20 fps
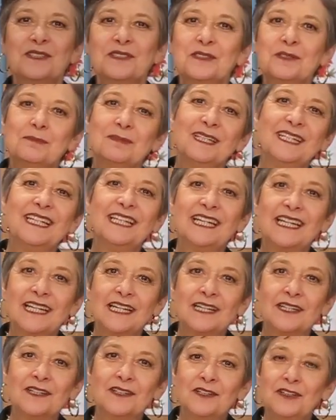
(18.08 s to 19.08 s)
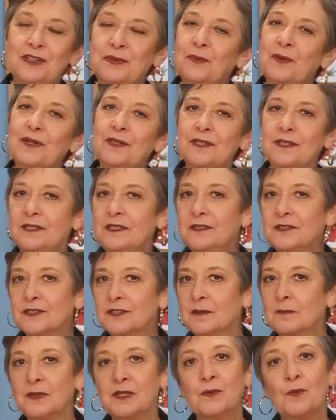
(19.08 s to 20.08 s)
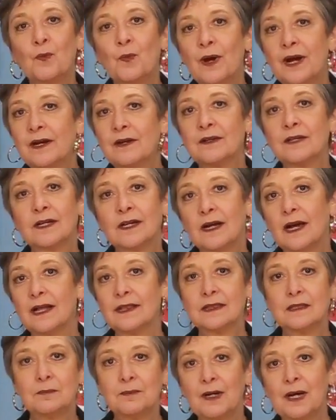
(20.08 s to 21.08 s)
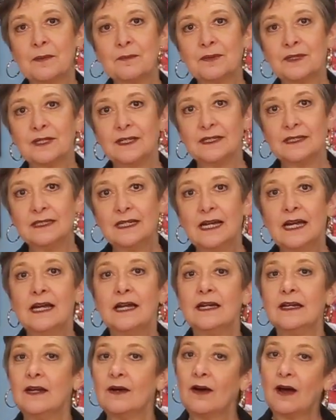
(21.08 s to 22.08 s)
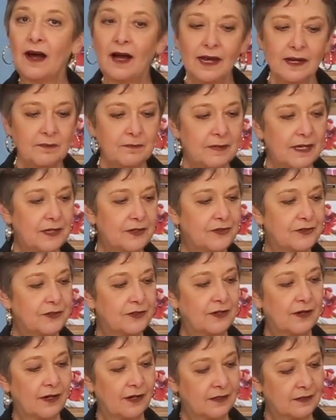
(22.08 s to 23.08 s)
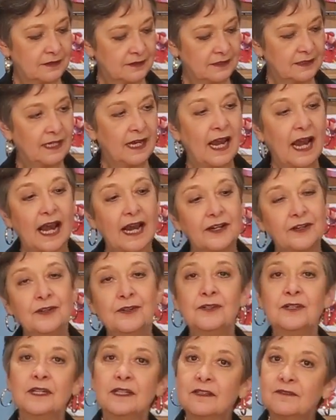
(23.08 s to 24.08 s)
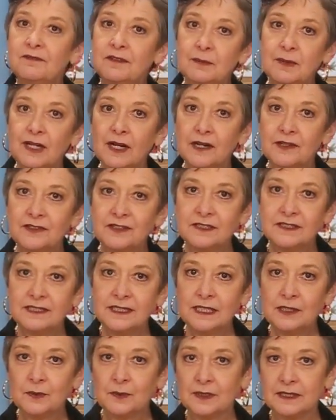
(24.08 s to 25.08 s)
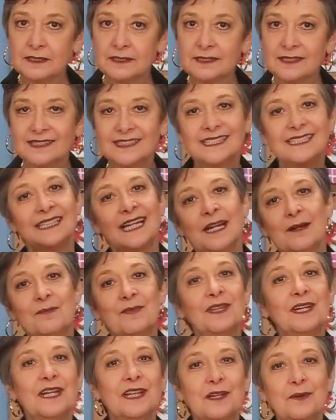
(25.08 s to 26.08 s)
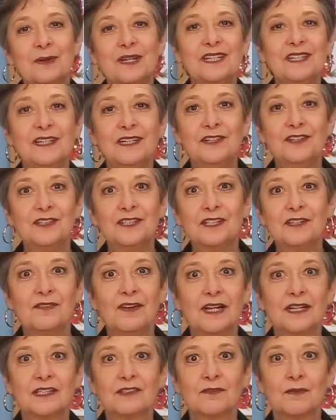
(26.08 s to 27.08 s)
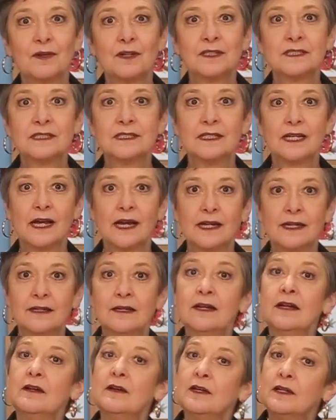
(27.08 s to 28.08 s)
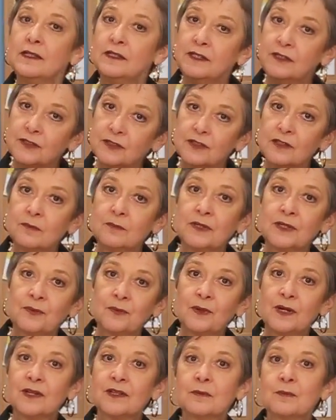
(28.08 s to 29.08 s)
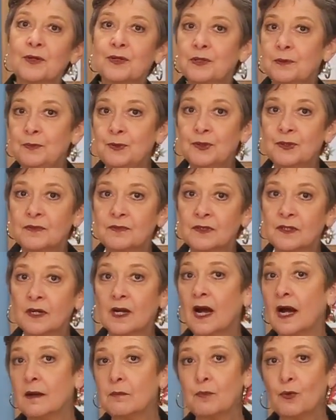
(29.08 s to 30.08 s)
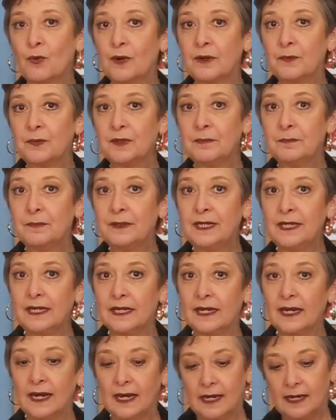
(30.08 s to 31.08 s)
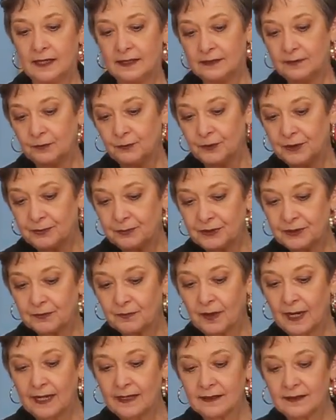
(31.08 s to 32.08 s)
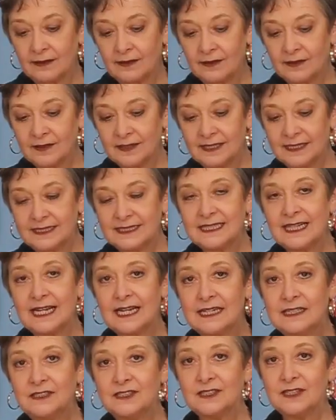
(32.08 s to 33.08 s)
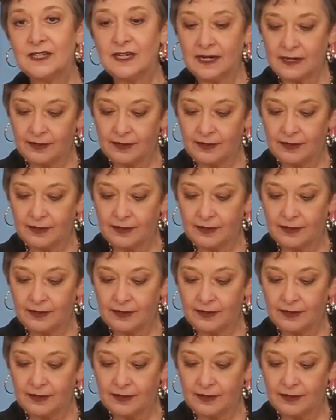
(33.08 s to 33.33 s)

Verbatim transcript: To begin, you want to determine where to cut the pumpkin. Now, I measured ours, and using the Fibonacci sequence, the same thing that we teach in advanced floral design, determined where the most beautiful cut point would be, which was right along this edge,